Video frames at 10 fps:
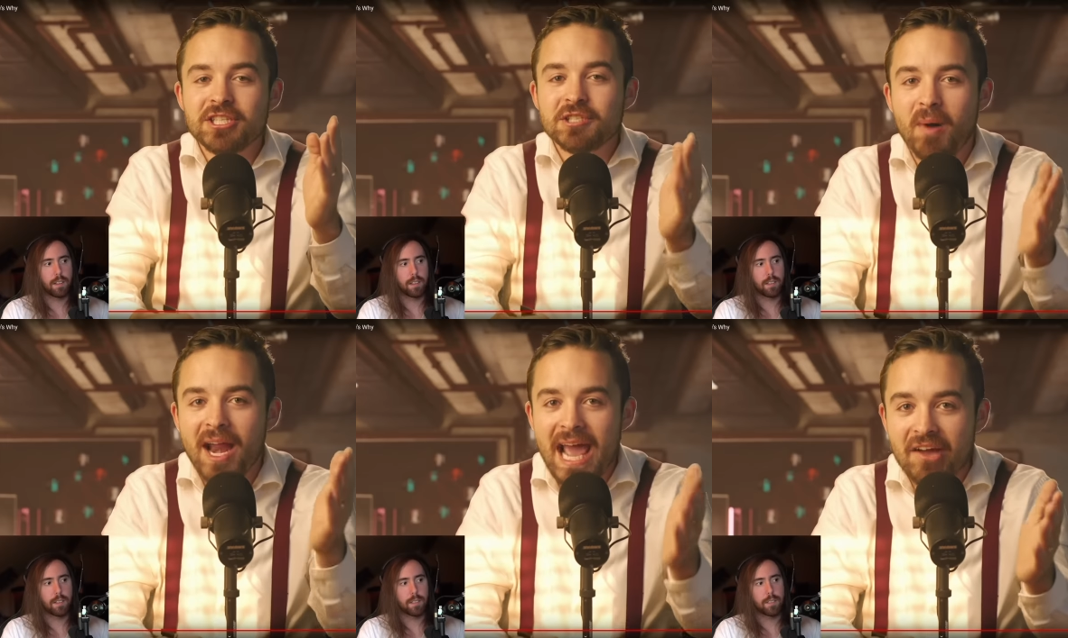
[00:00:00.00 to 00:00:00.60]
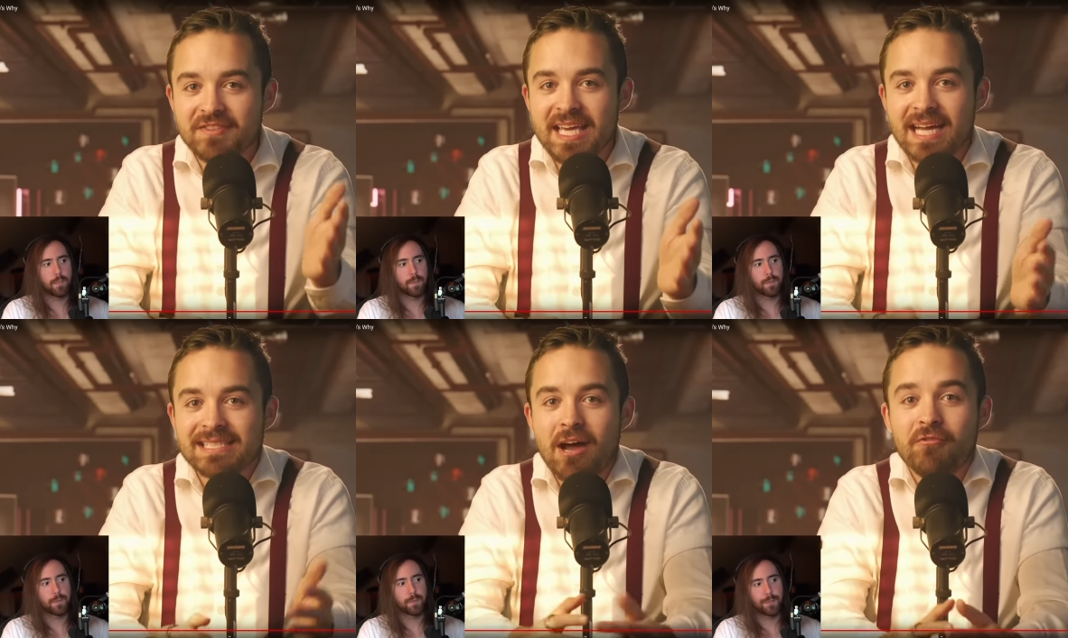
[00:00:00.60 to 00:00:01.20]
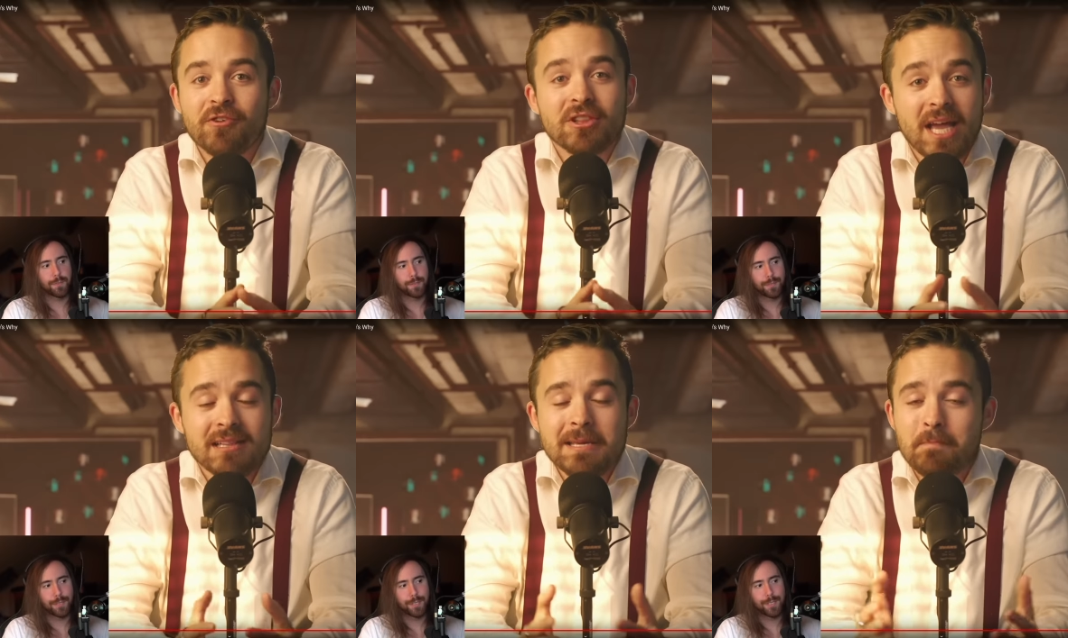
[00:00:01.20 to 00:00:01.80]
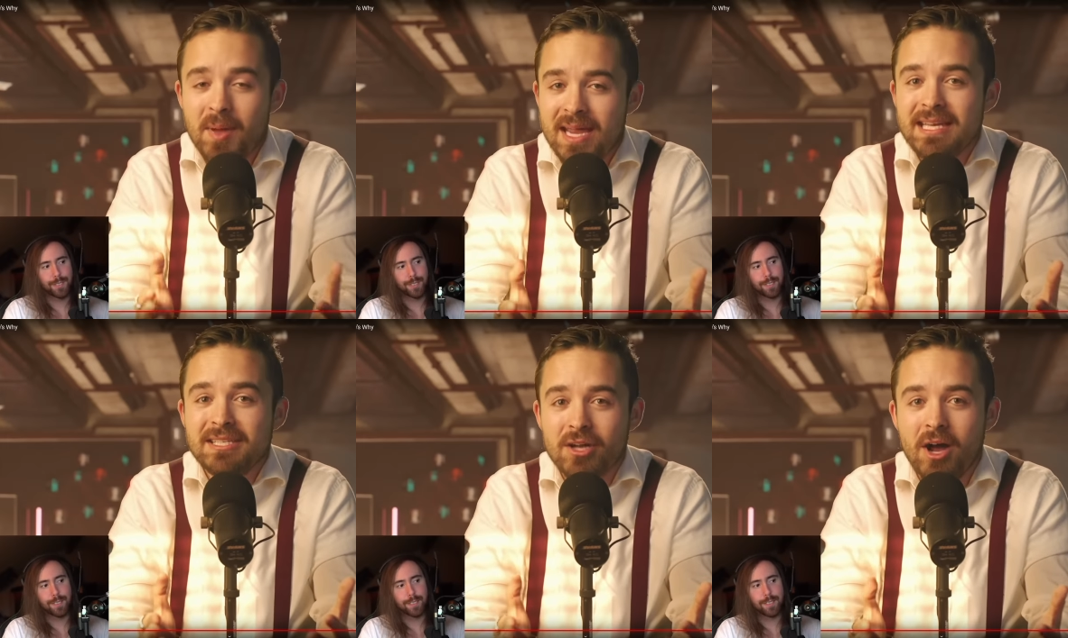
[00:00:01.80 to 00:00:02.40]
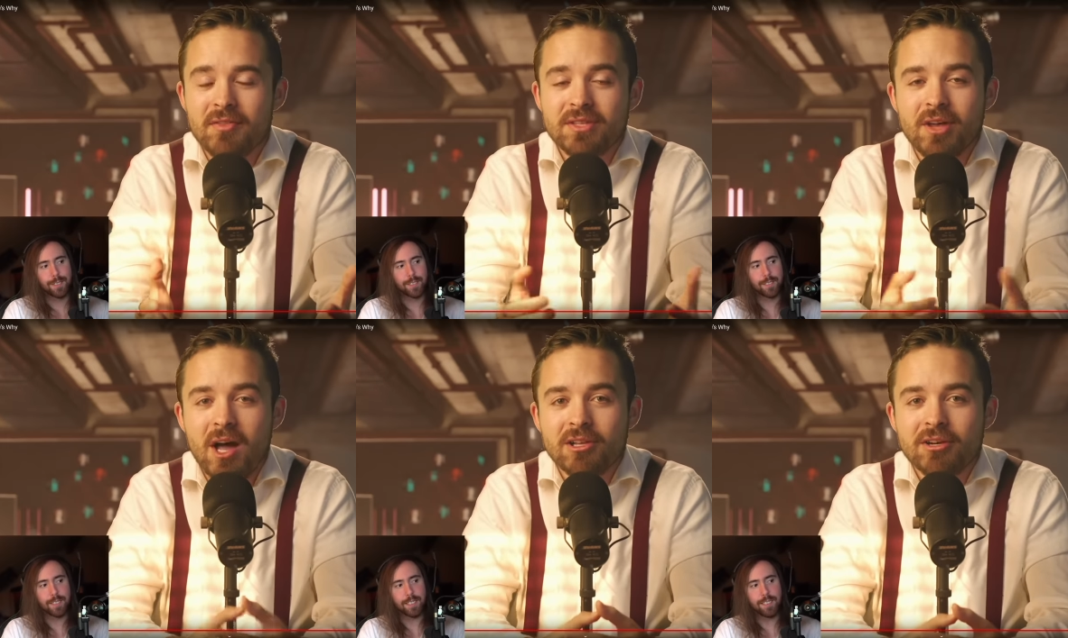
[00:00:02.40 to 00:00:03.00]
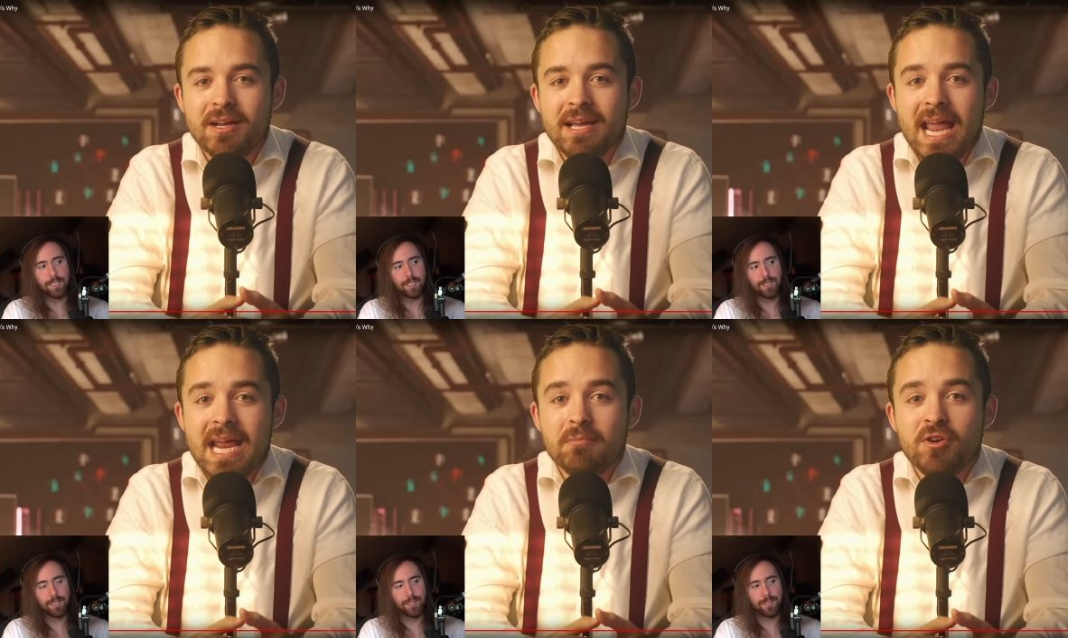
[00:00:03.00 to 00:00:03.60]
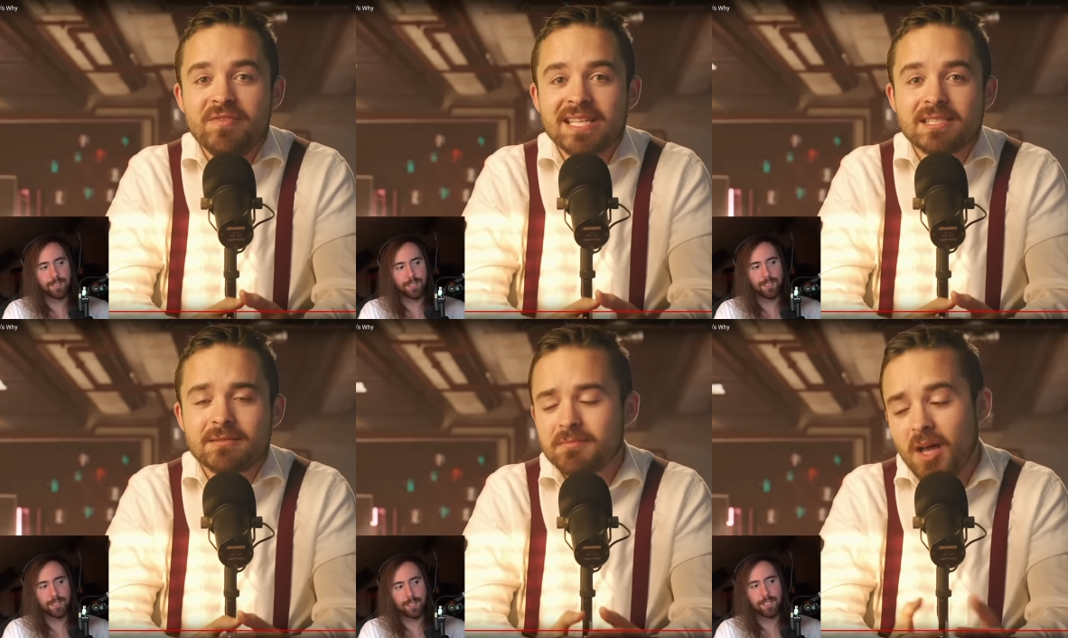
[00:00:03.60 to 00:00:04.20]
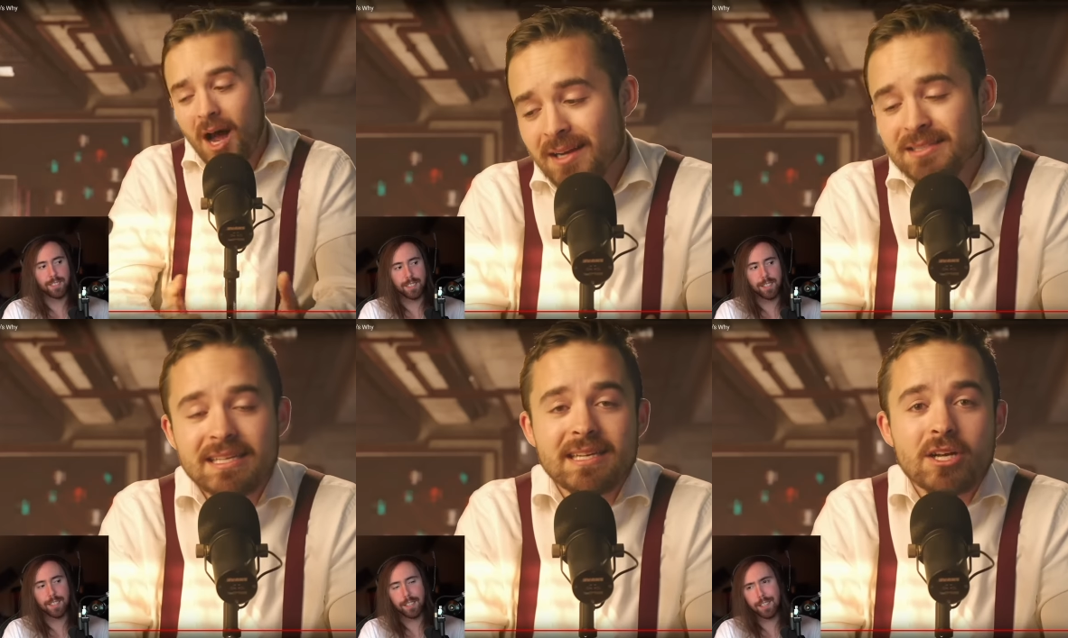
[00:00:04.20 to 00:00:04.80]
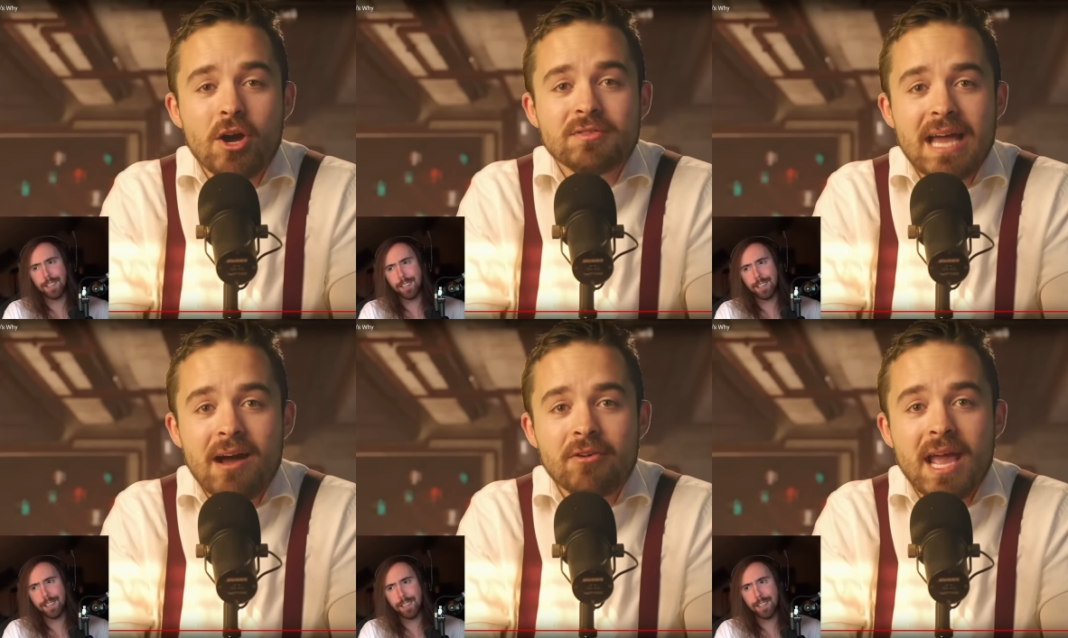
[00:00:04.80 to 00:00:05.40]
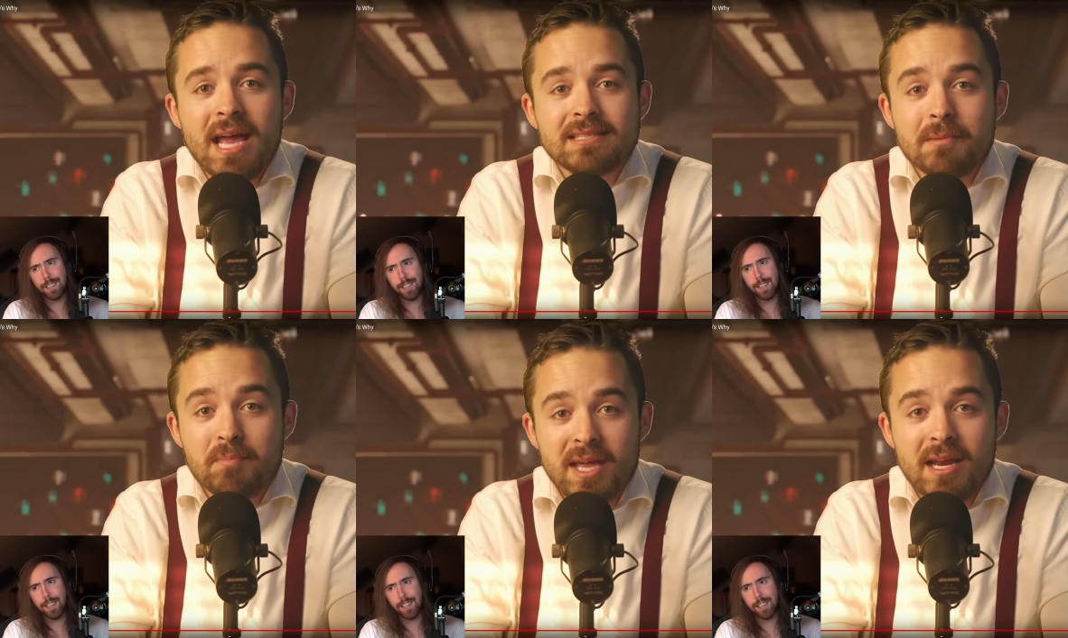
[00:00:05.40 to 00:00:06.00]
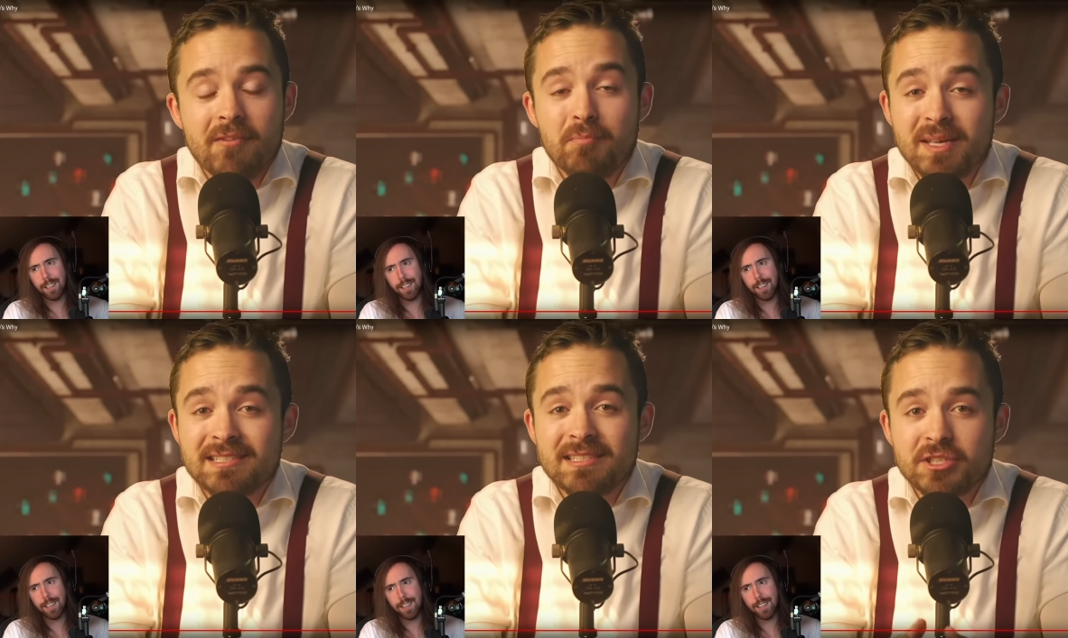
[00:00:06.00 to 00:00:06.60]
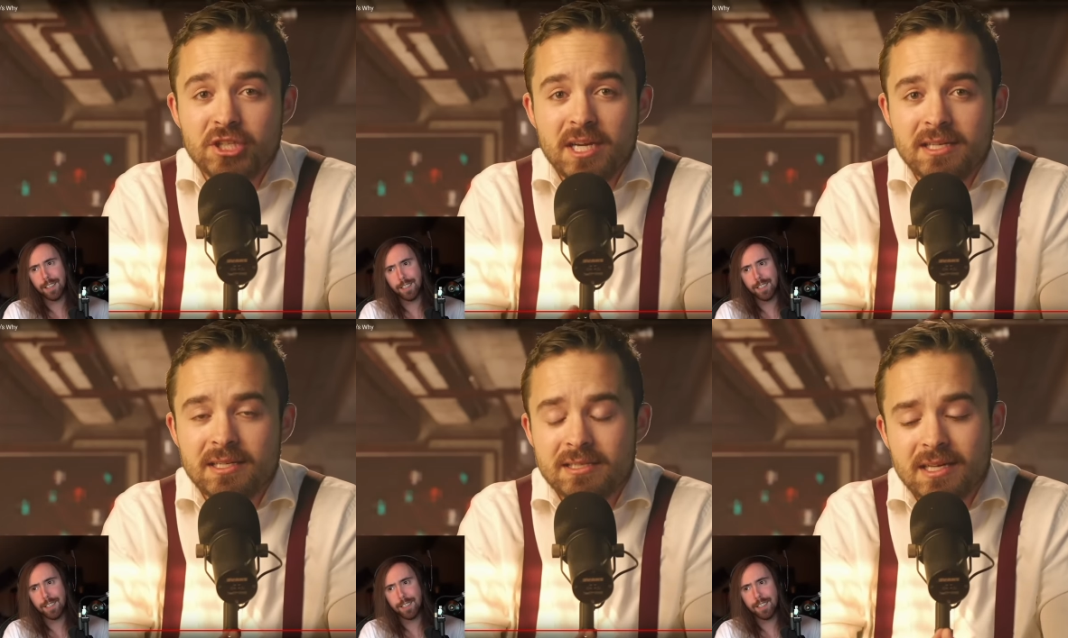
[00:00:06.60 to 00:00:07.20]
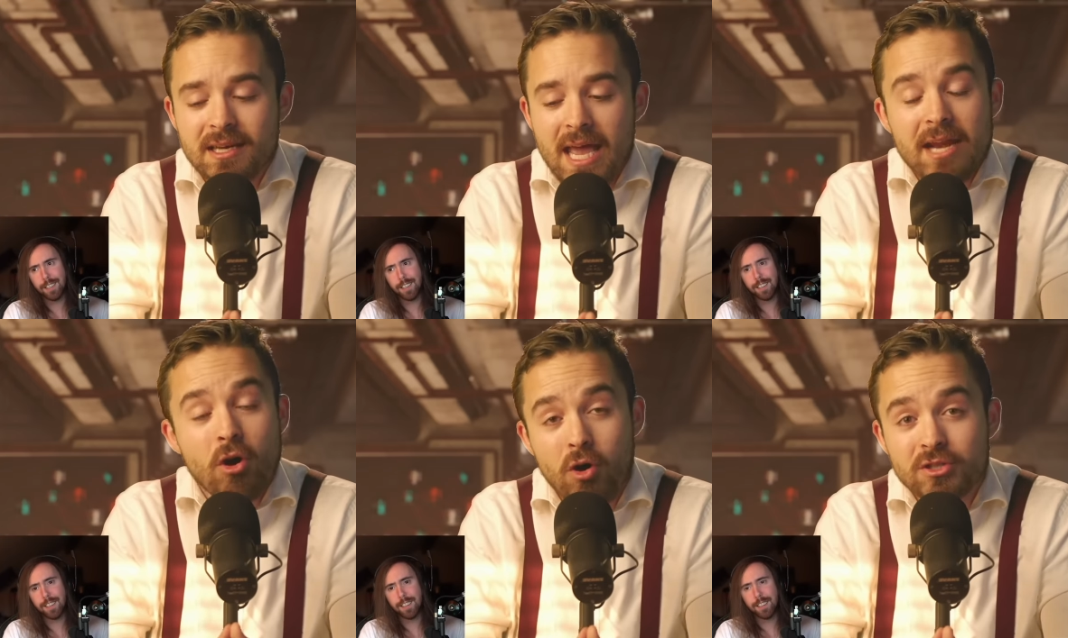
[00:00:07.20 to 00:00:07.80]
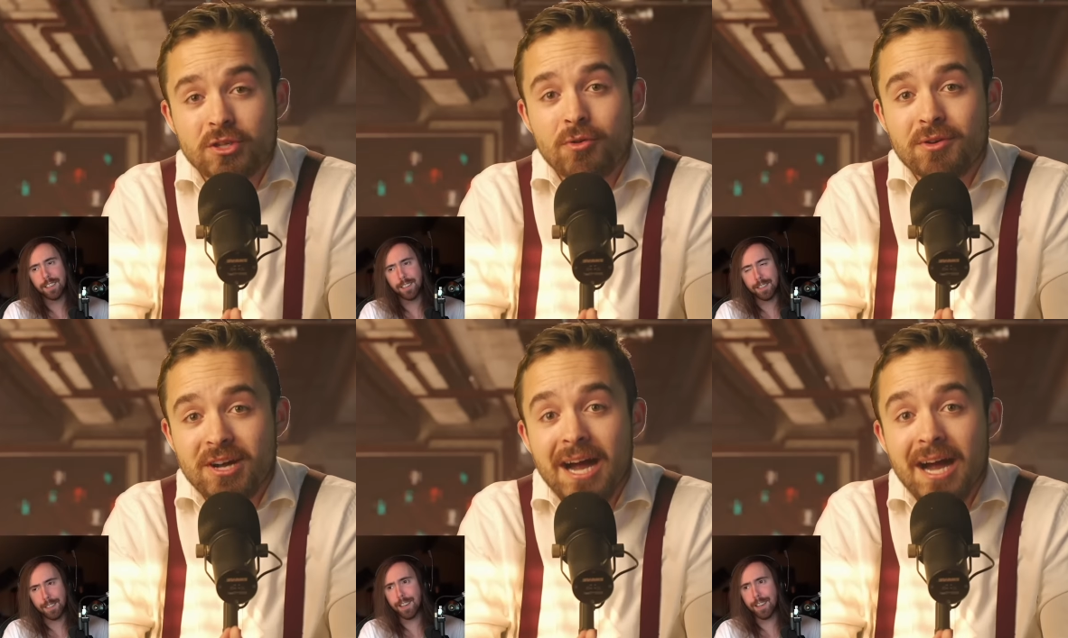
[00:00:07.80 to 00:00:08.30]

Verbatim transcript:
Speaker 1: He just bought FTX out for likely pennies on the dollar in a move that's honestly going to go down as a bit of business genius and also yeah.